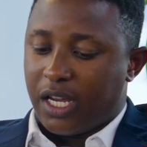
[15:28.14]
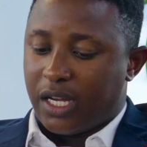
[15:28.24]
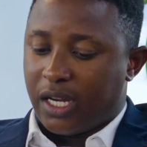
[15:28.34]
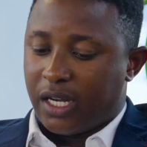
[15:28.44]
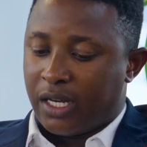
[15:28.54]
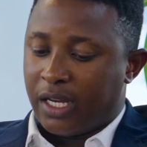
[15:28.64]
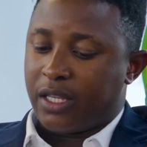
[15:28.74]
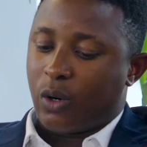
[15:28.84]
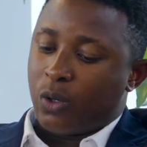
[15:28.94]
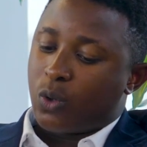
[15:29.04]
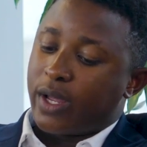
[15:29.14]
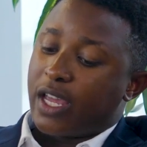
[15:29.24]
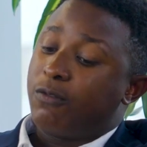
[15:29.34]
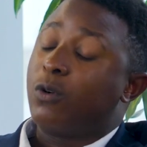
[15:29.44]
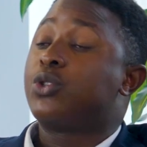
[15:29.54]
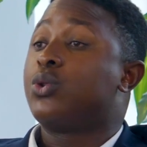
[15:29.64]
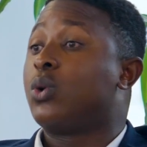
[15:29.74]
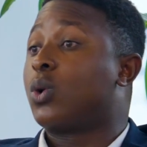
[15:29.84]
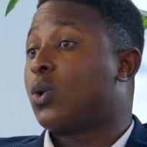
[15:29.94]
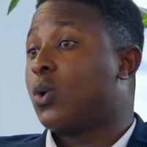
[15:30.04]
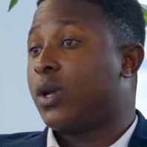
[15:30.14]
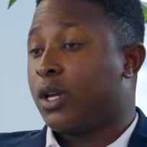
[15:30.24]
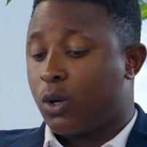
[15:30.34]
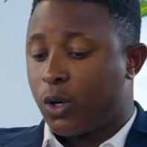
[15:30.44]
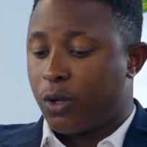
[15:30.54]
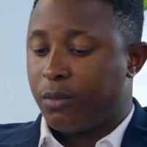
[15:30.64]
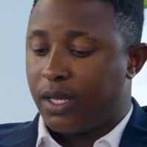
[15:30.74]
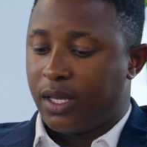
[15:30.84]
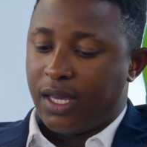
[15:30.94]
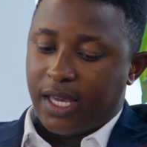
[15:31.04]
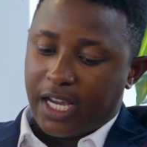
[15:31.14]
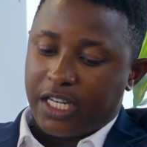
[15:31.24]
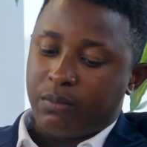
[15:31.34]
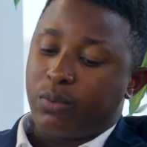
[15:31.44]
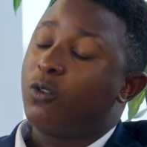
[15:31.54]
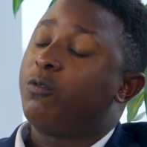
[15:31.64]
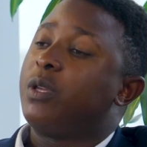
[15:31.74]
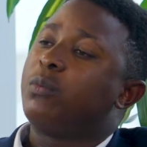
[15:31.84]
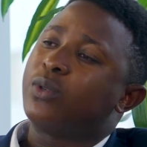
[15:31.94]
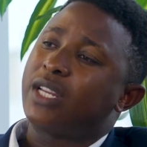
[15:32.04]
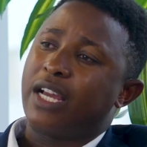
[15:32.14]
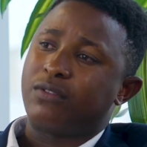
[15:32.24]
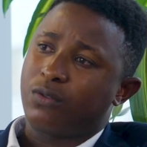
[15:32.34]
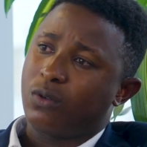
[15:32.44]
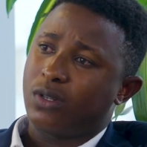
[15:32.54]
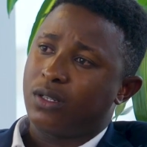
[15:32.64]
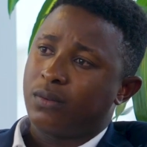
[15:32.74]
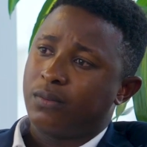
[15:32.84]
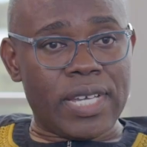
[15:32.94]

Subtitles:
in the ongoing efforts to grow economy and improve people's lives, of course?